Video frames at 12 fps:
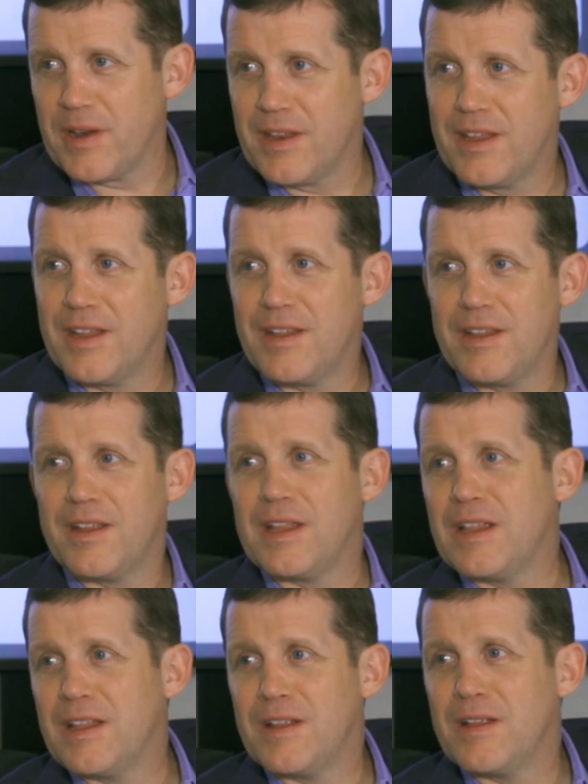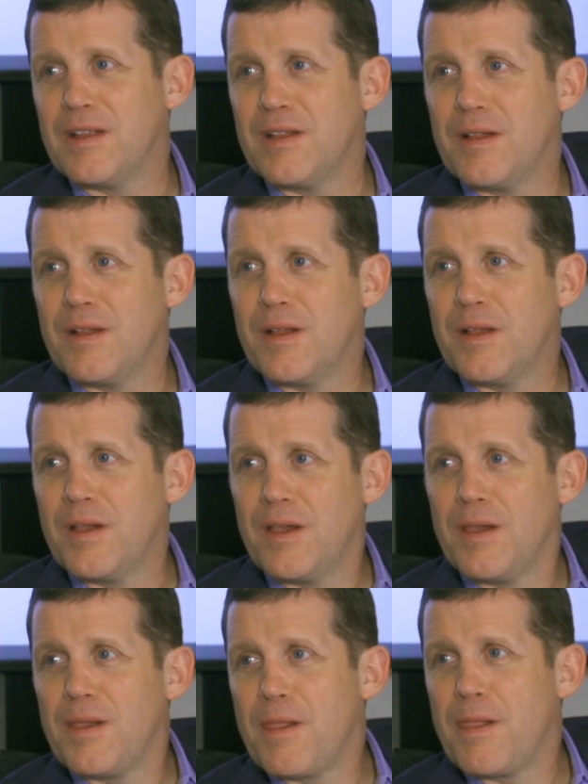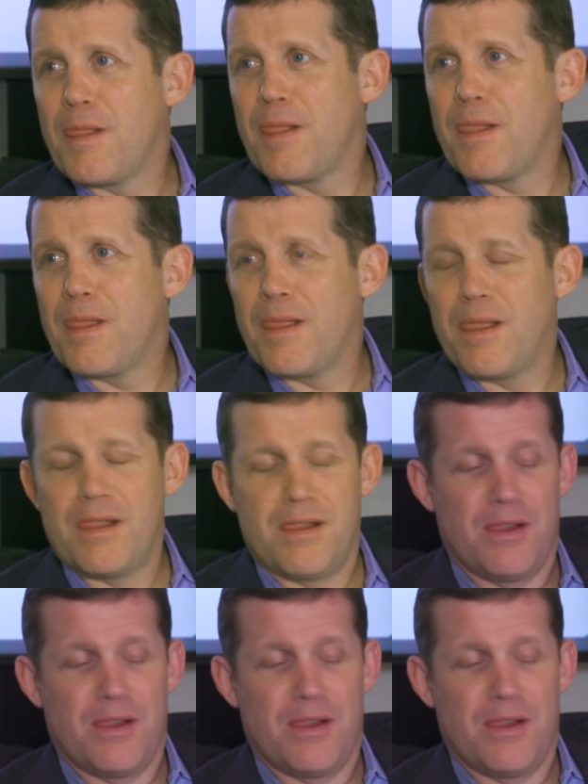On every rental agreement. So